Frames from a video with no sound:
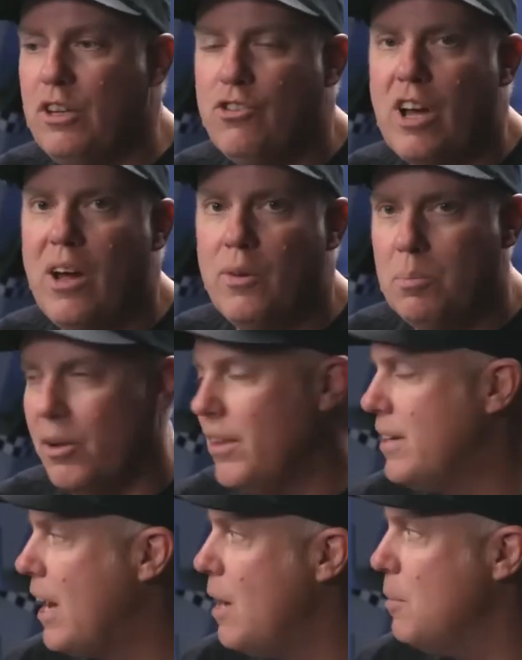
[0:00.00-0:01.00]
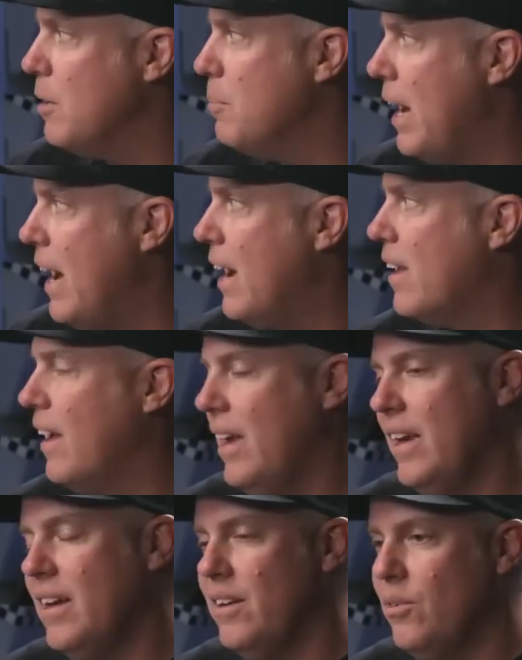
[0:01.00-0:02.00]
shot. We pulled the timing back
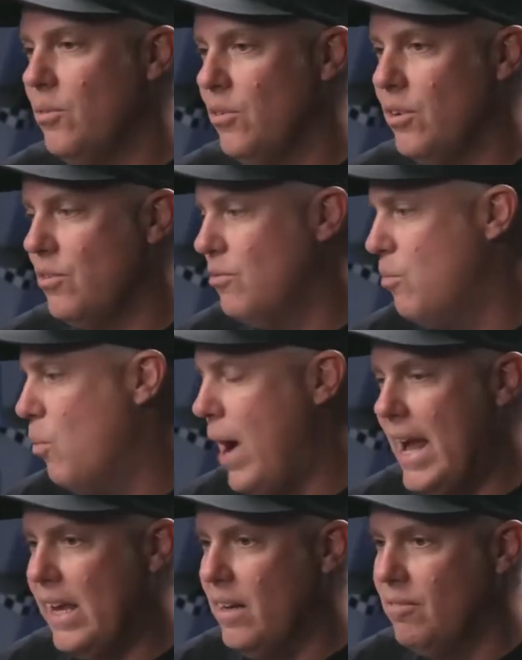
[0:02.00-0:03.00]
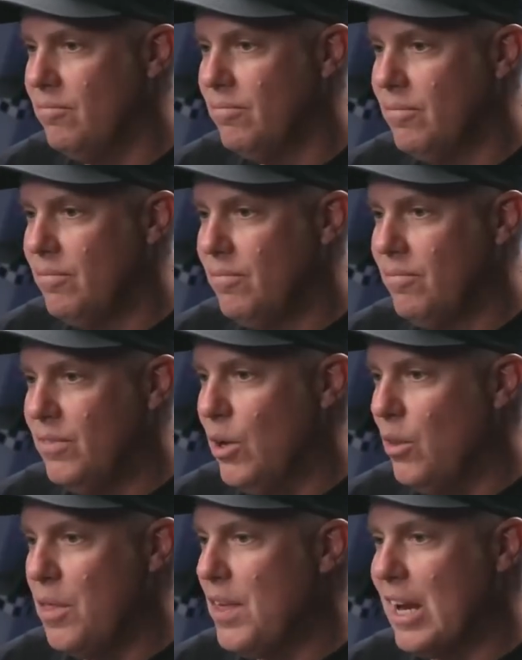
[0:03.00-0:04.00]
and whack it.
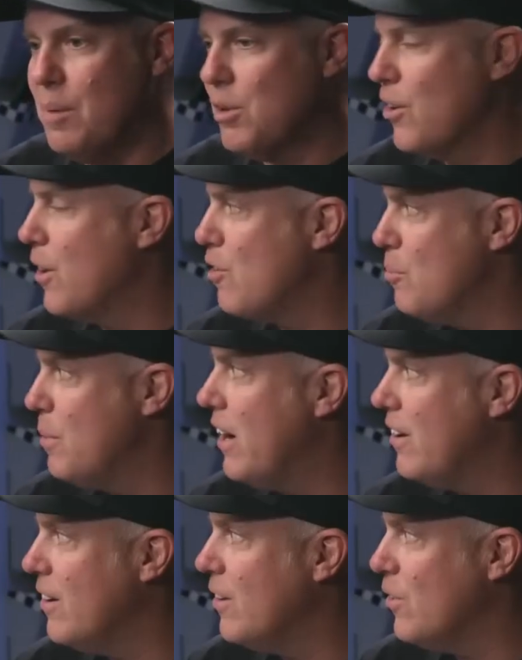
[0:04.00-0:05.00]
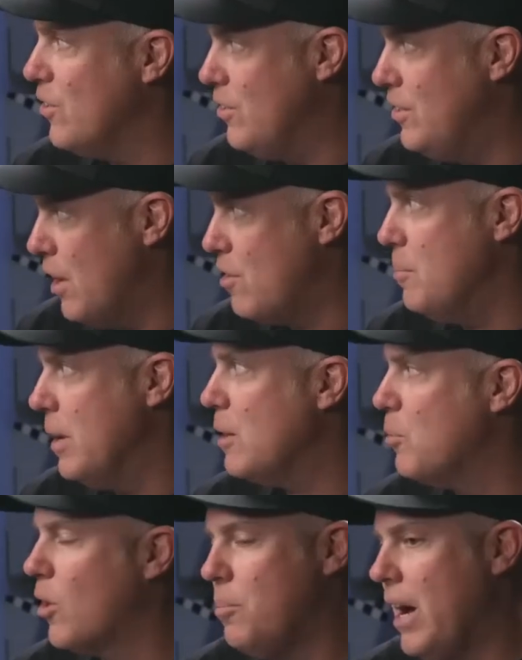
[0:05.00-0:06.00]
The only thing I'm curious about here is, does it make
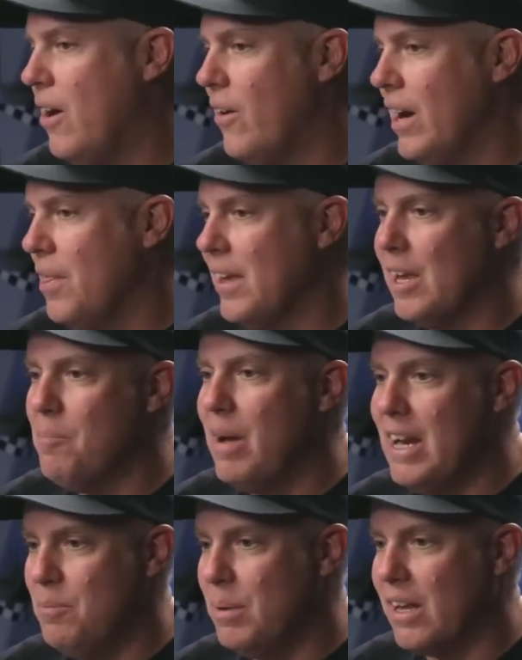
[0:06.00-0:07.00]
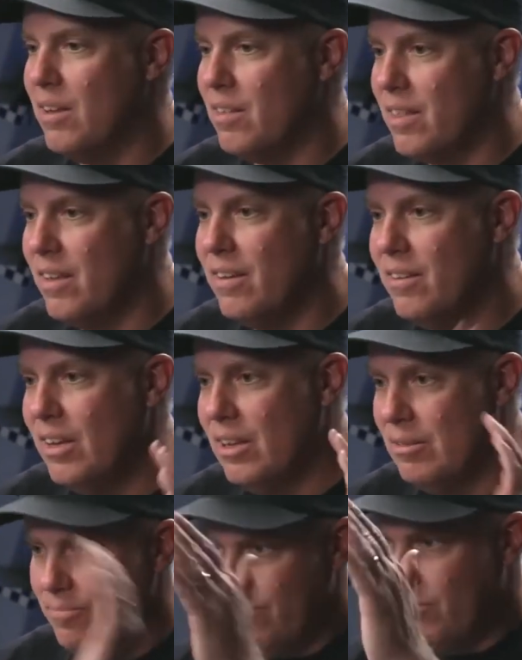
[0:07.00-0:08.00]
more power? And I think it might, because the
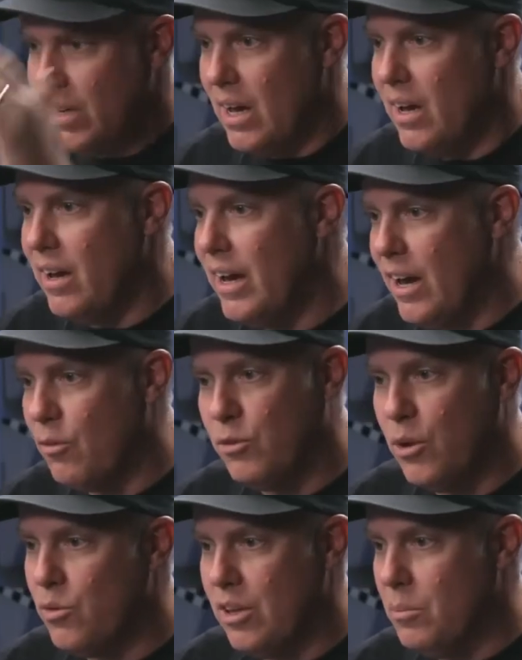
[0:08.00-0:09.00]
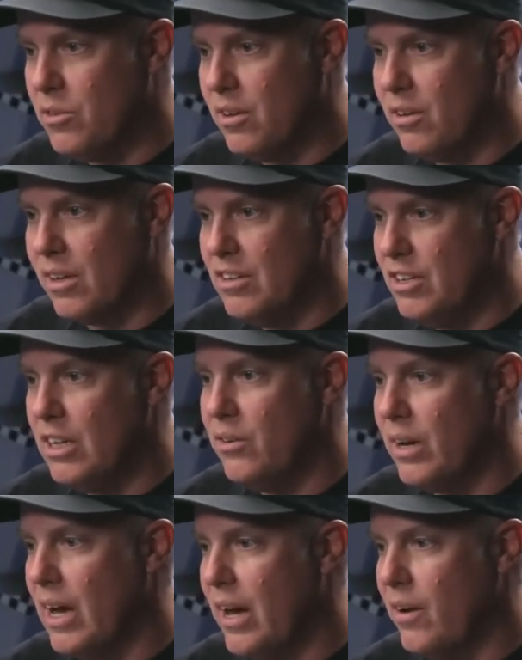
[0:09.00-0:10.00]
airflow seems to
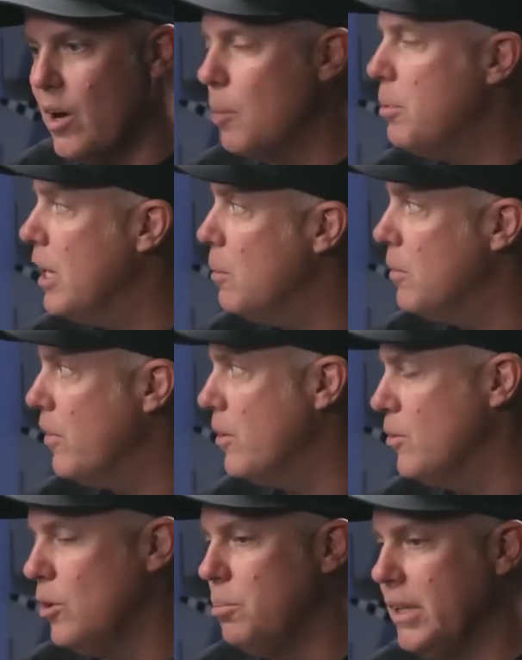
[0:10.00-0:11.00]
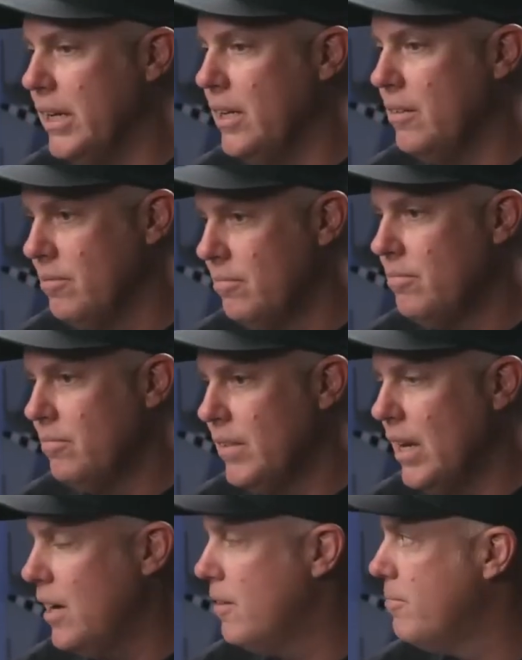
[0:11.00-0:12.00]
continue at a higher RPM than the dual plane.
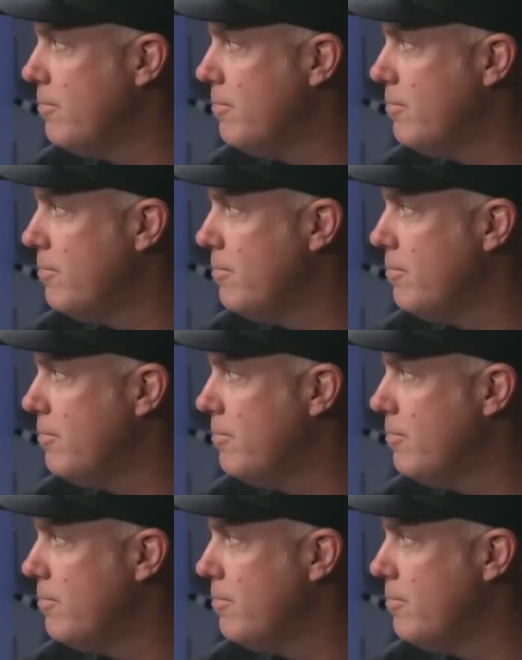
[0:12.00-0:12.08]
Yeah.